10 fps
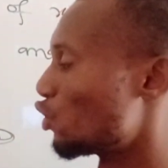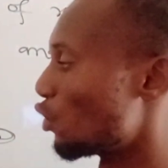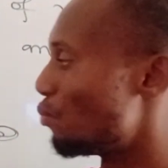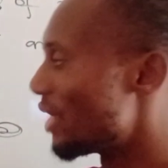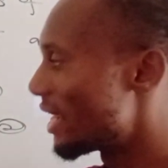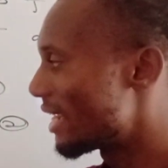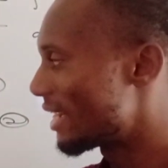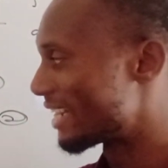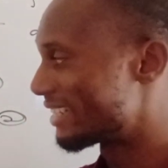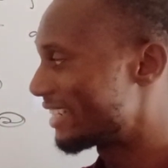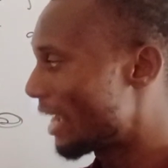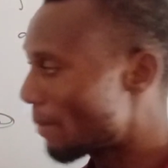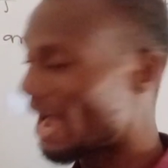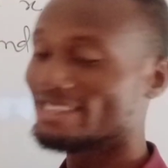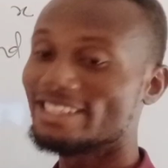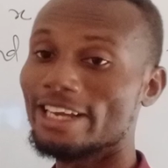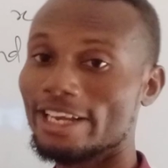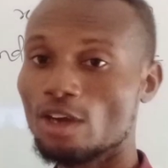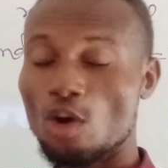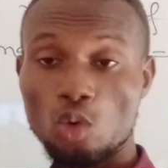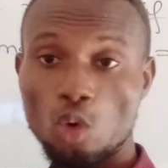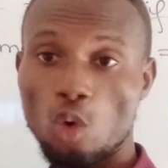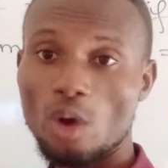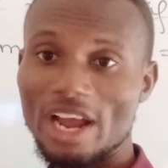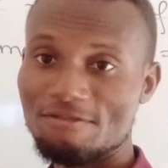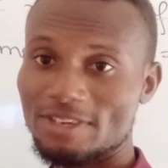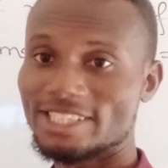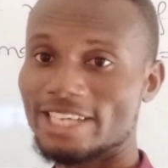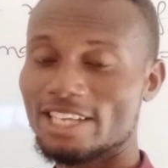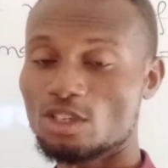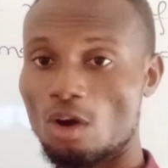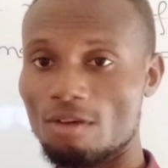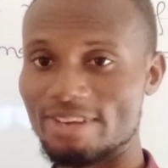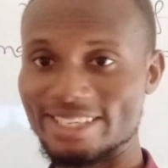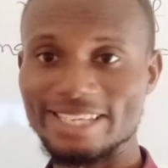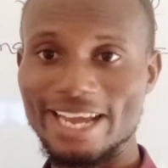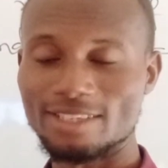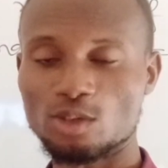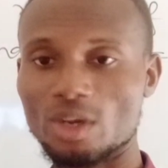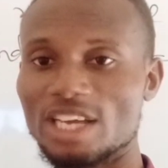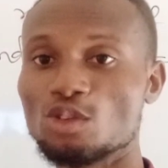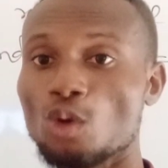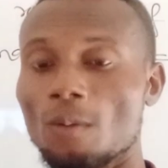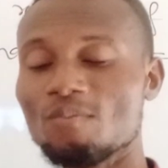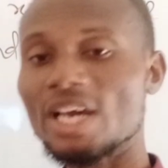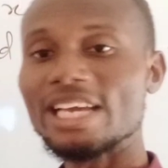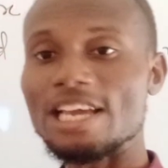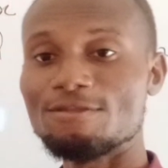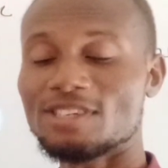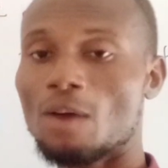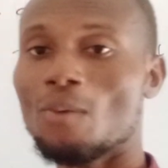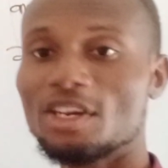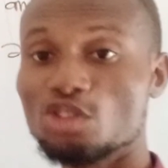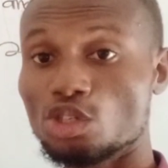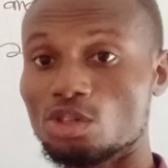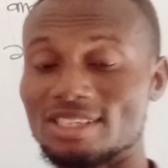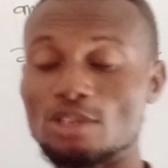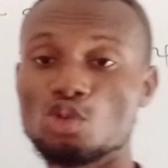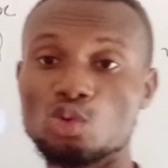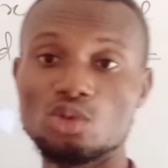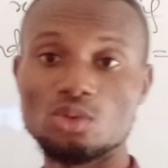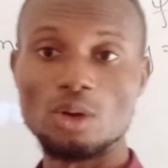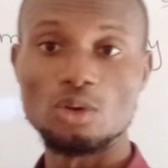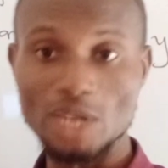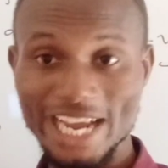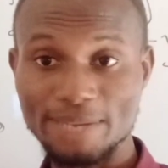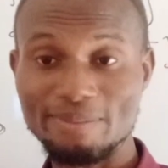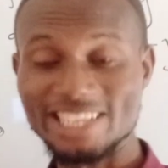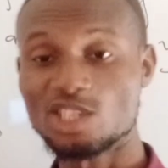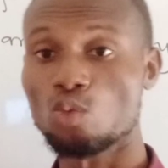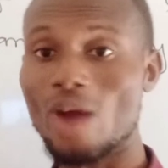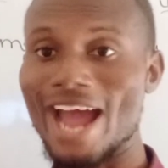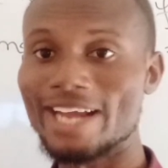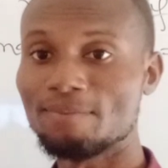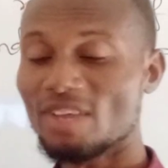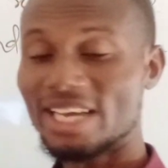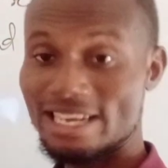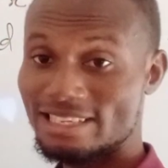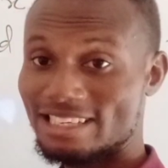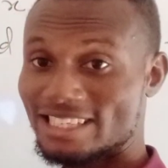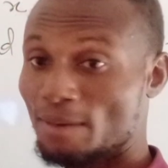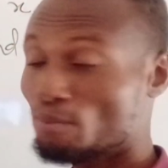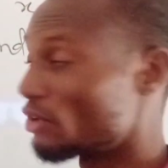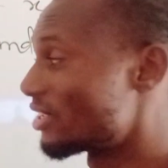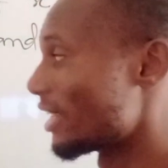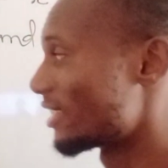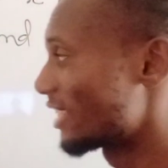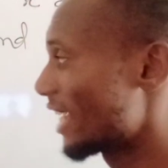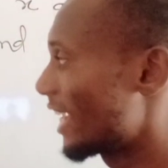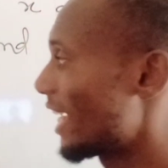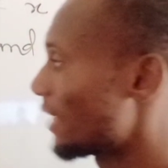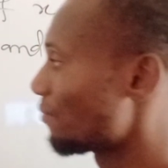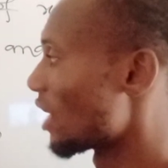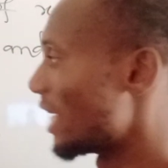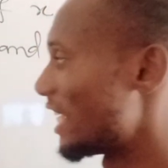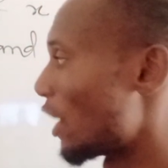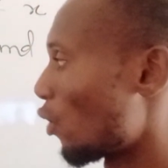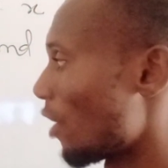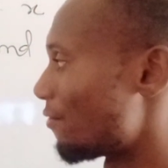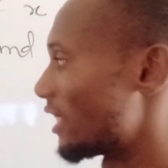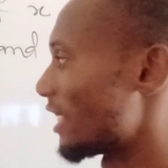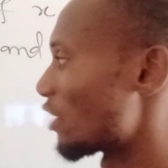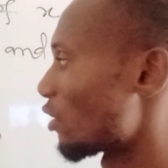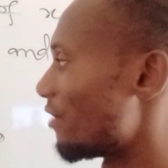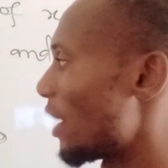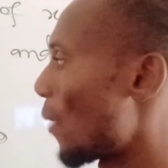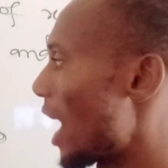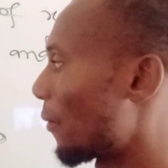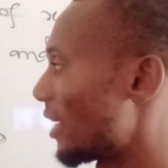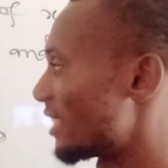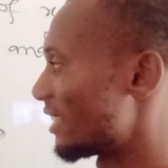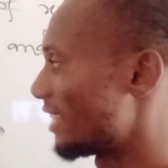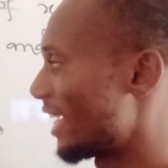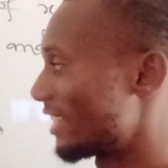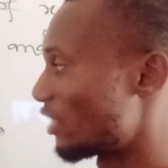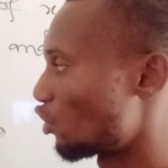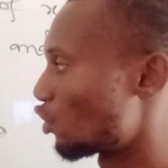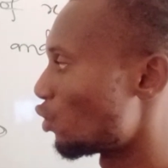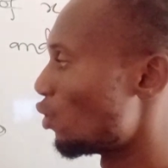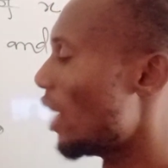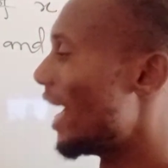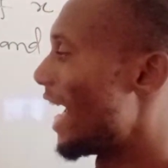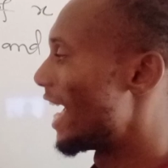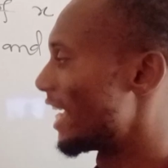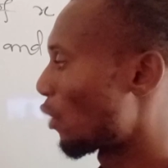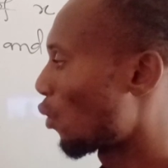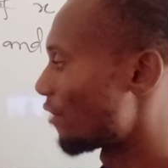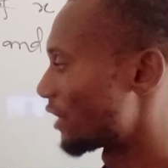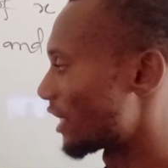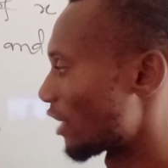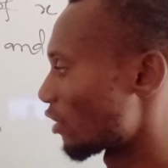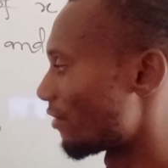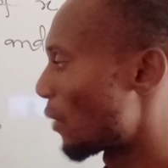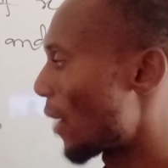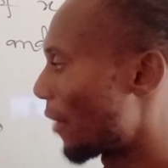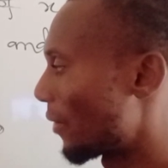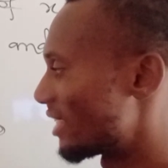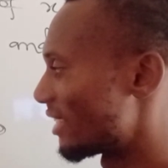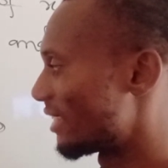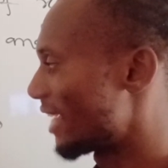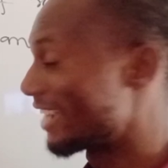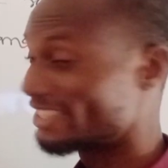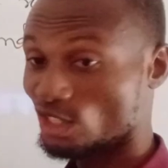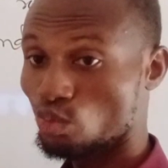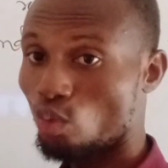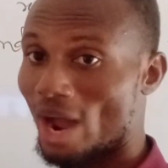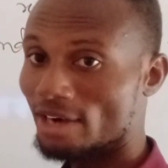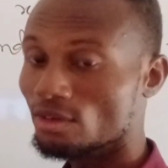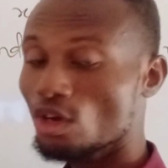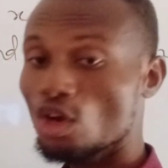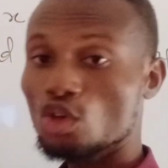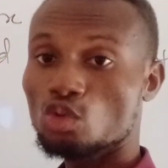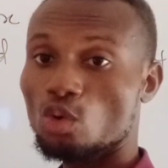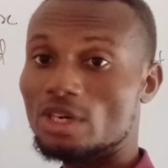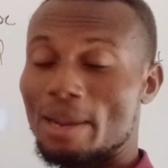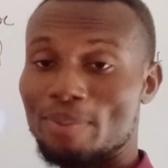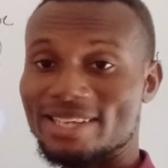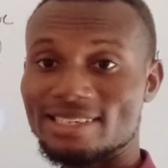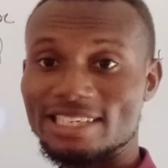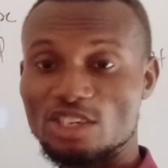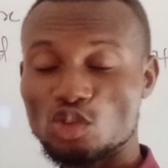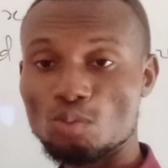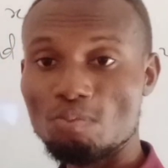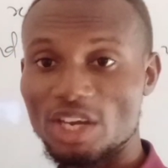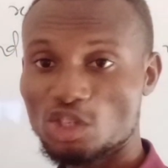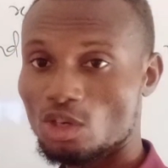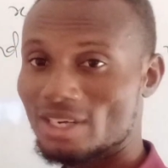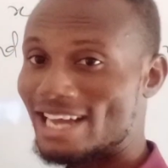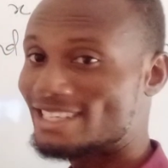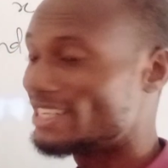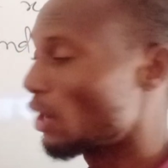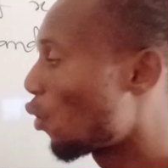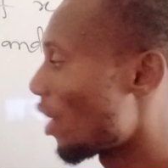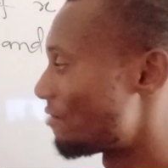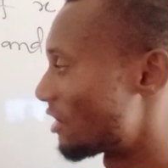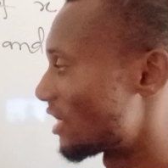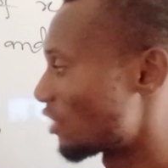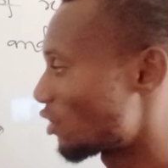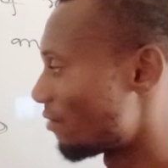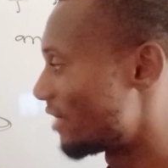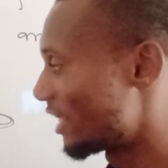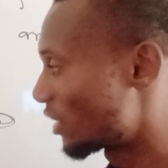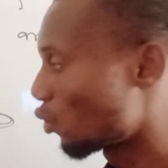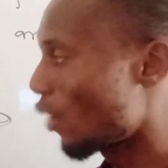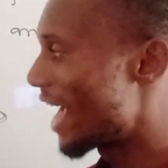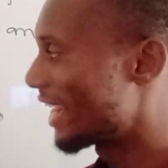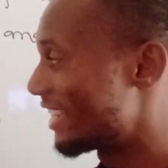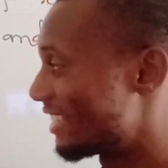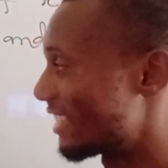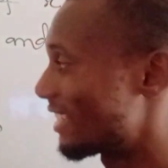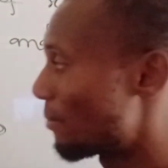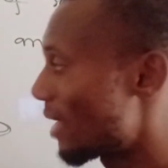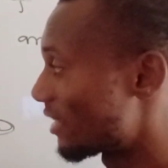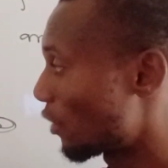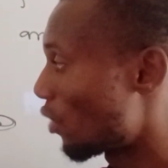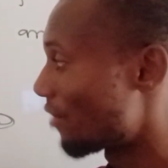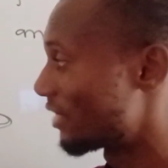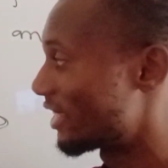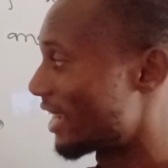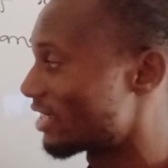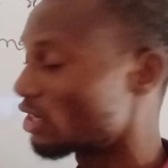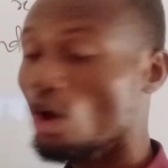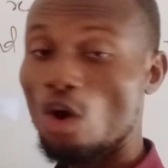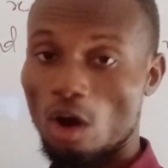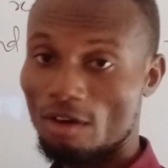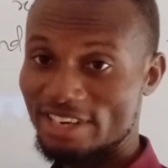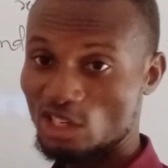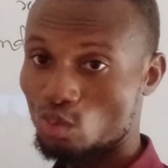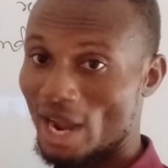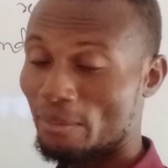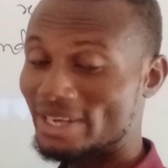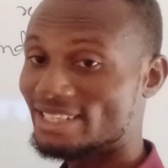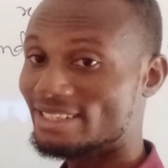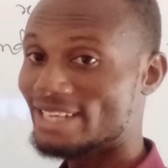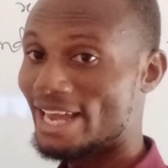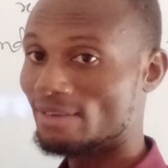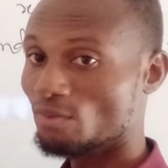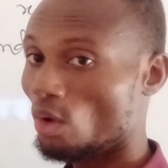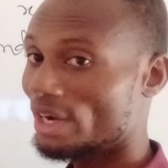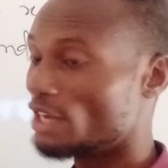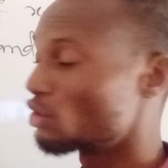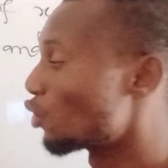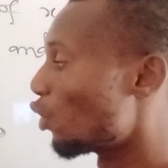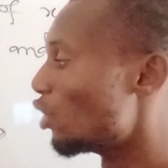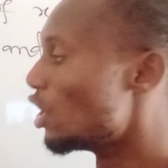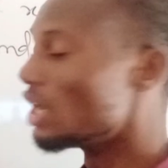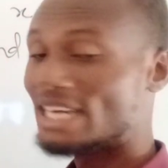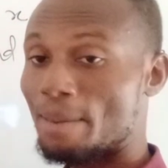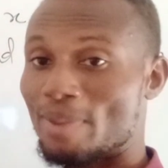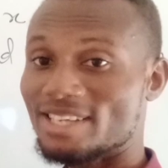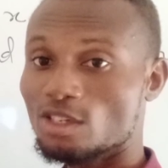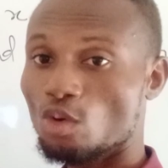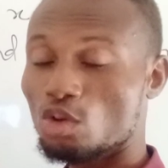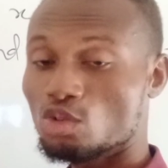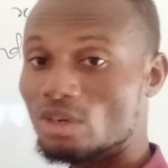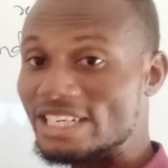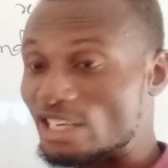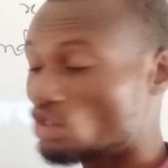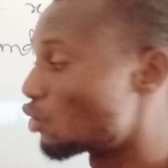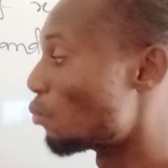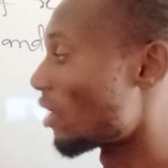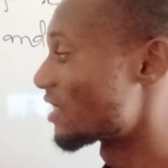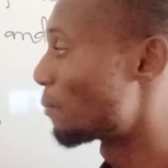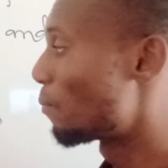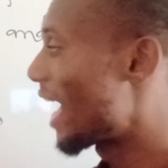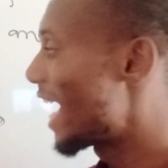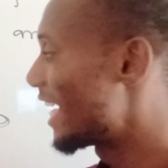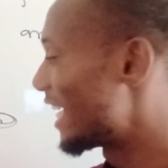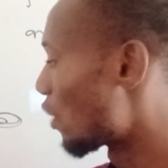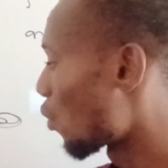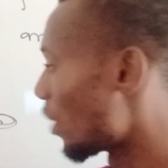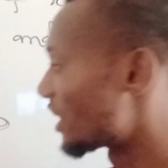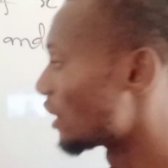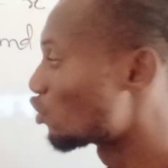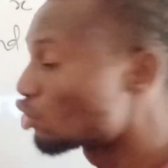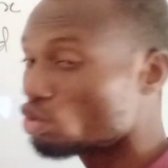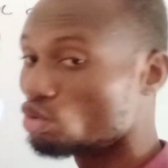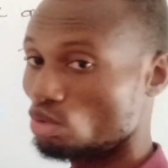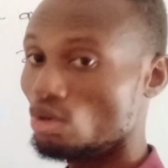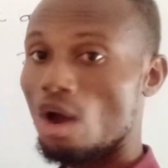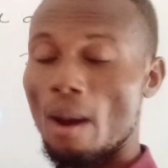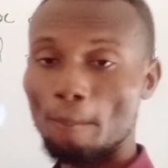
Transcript: to be the same as the coefficient of this s. Okay, so if someone is choosing to eliminate y, it's the same process, checking the coefficient of the y which is here, it is 2, and the coefficient of the y which is here, it is 1. So the person needs to make sure that the coefficient of this y is the same as the coefficient of this y which is here. Okay, so the person also needs to multiply equation 2